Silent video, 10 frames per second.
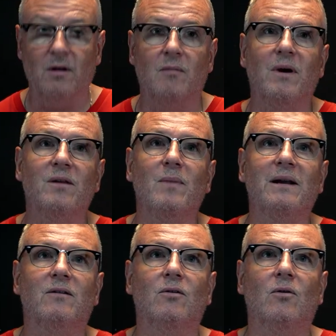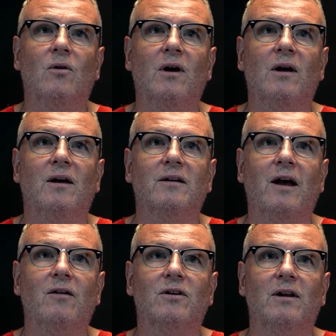mathematical
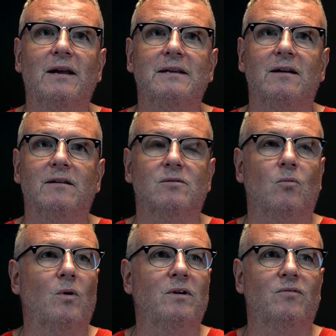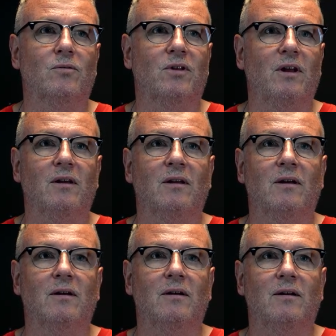calculator. It's a wonderful thing.
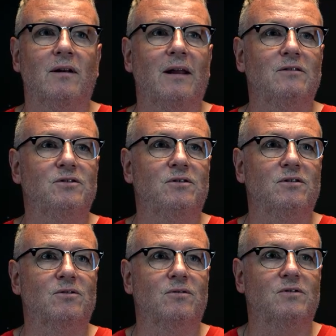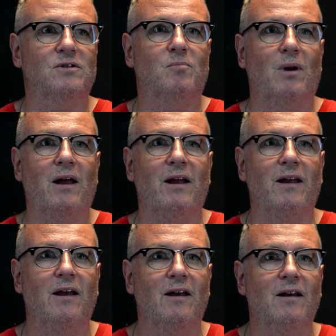Allows you to sort of just play
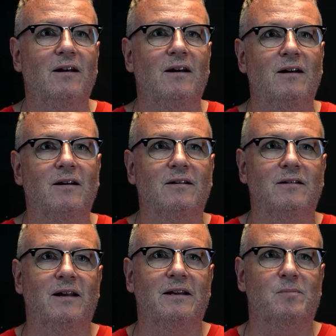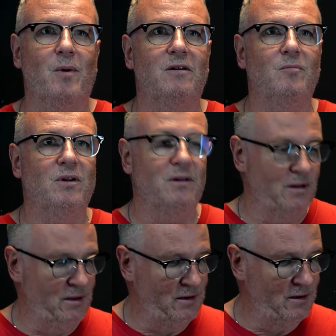and experiment.
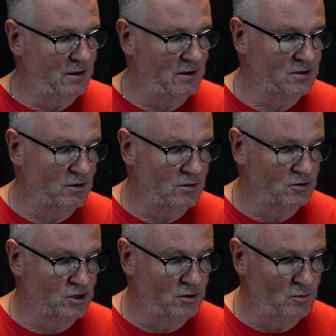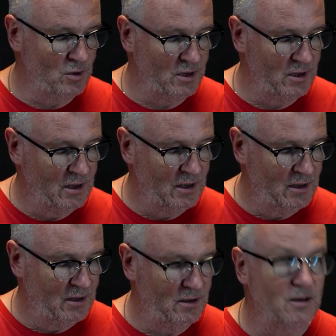And so I'll show you
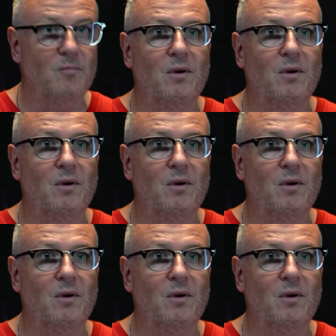my